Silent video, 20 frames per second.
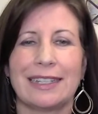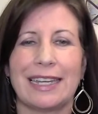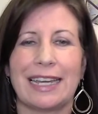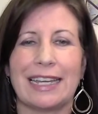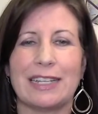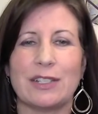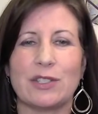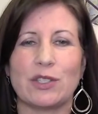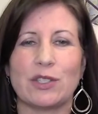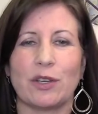
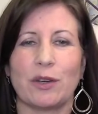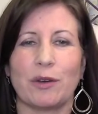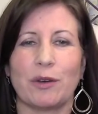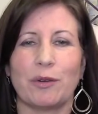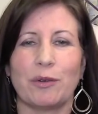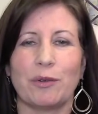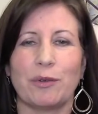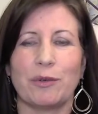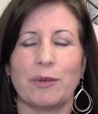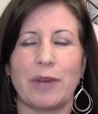And
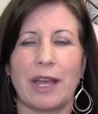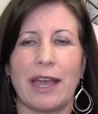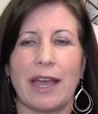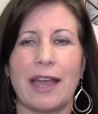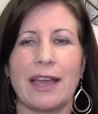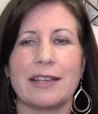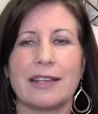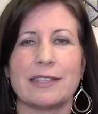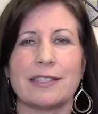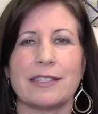so
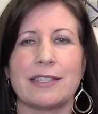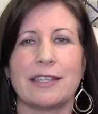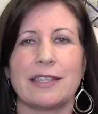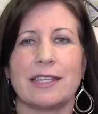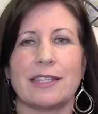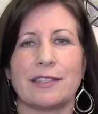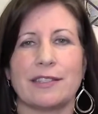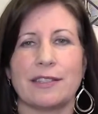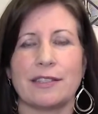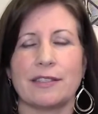as
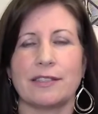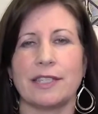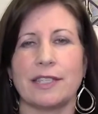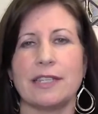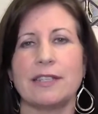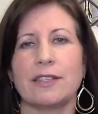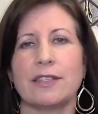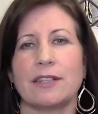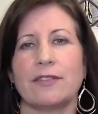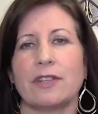this
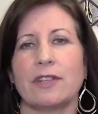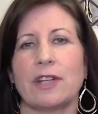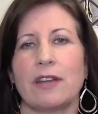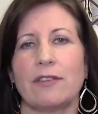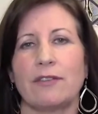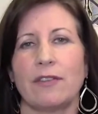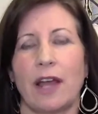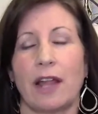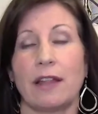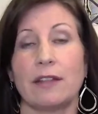season of
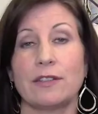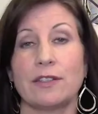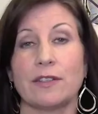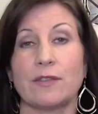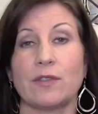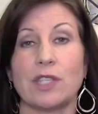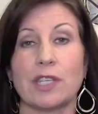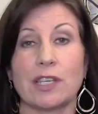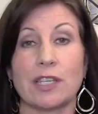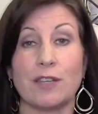nonviolence of
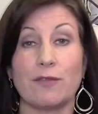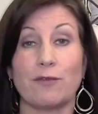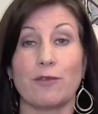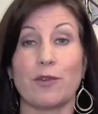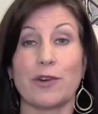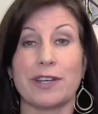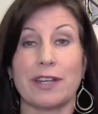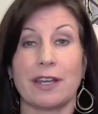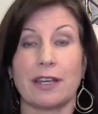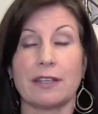
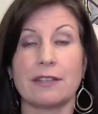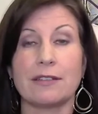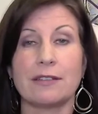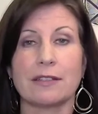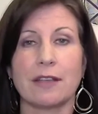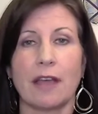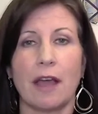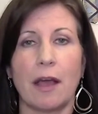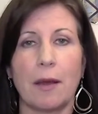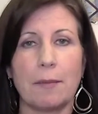64 days
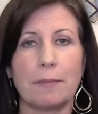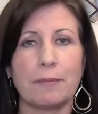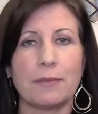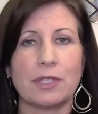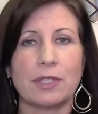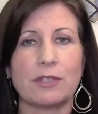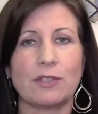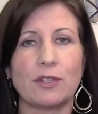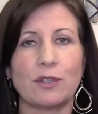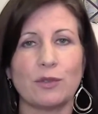
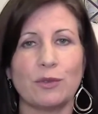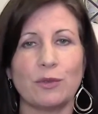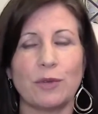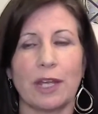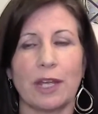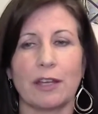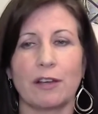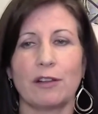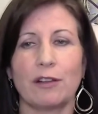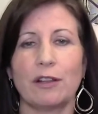comes to
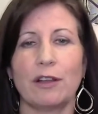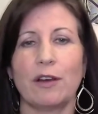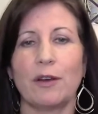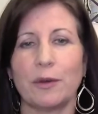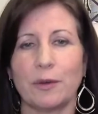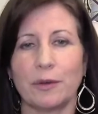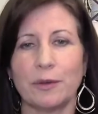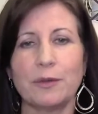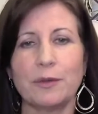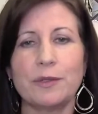a
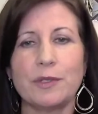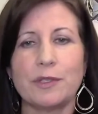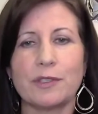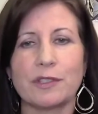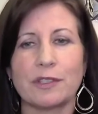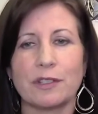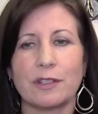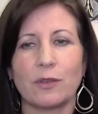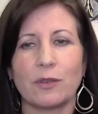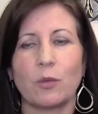
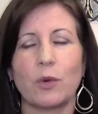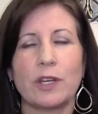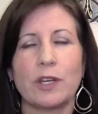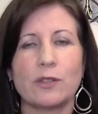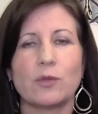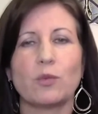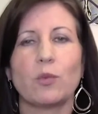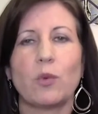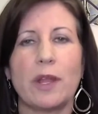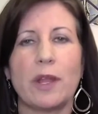close, what
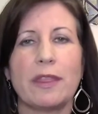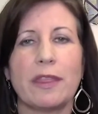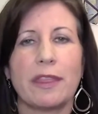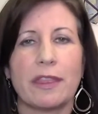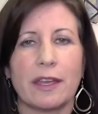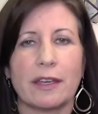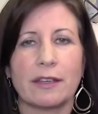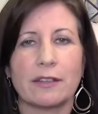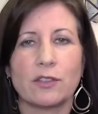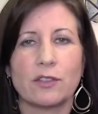is one
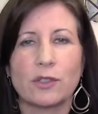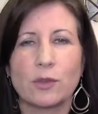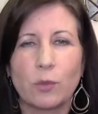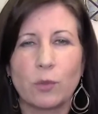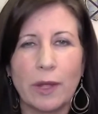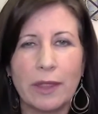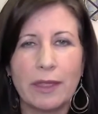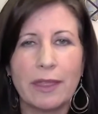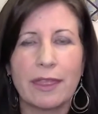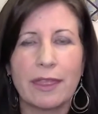thing, just one